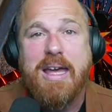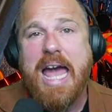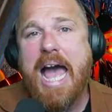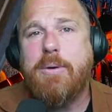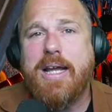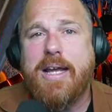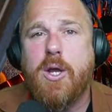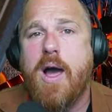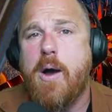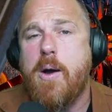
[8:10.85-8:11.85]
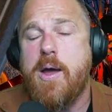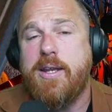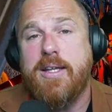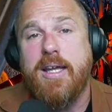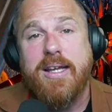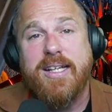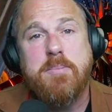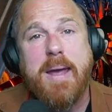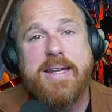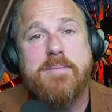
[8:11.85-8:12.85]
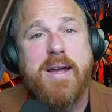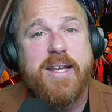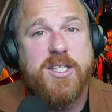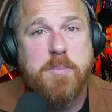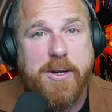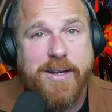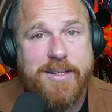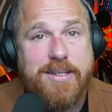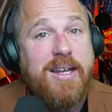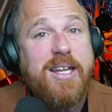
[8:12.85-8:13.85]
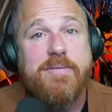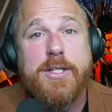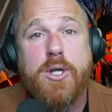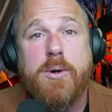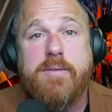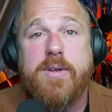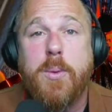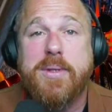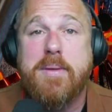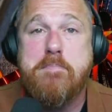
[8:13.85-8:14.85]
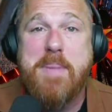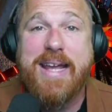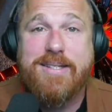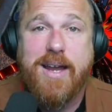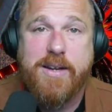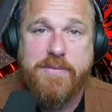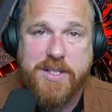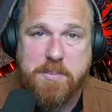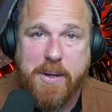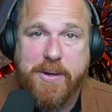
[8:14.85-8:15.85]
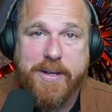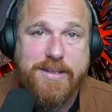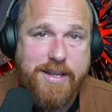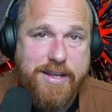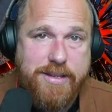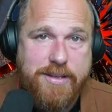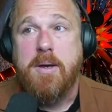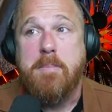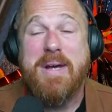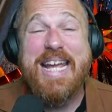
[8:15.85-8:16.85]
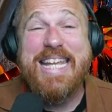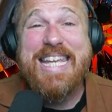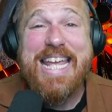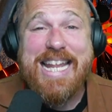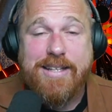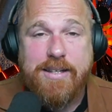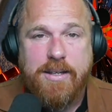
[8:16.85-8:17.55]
How would I know how I had expanded my experience if I don't even know what the baseline of experience is? But I get it.